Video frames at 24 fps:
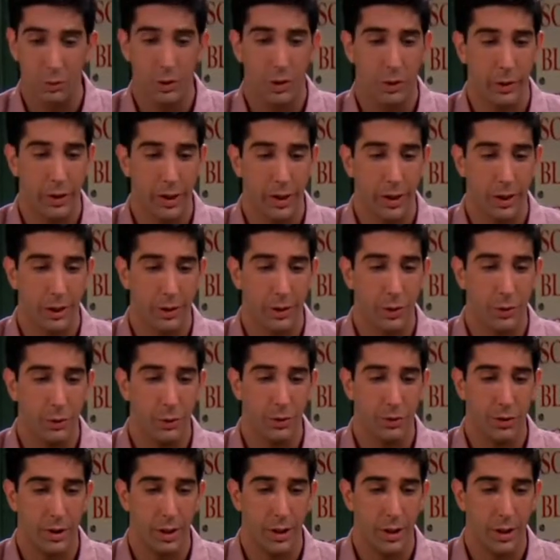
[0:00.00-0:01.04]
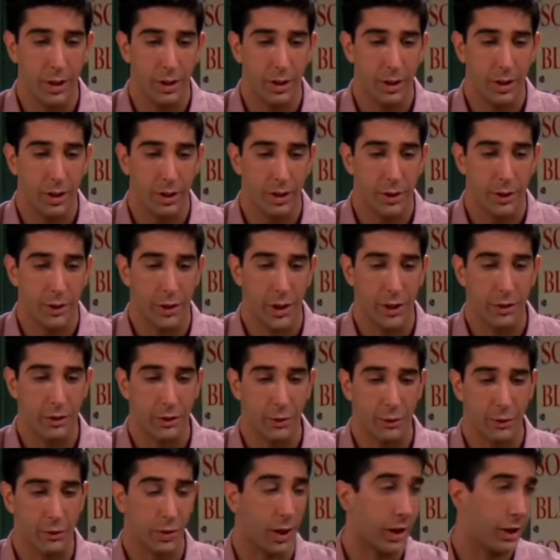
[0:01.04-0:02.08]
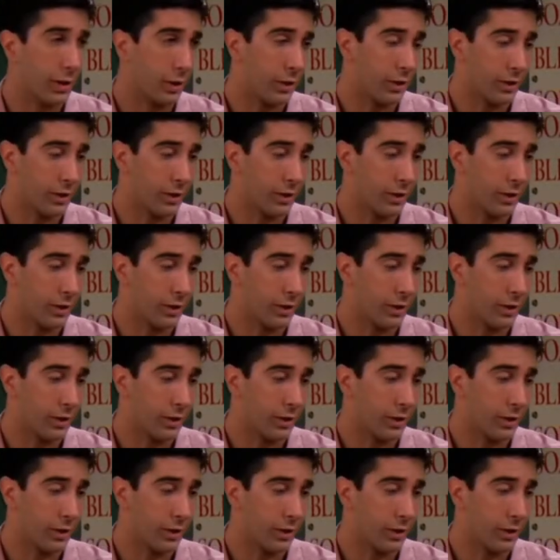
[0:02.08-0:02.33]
worry. I'll use the gentle cycle.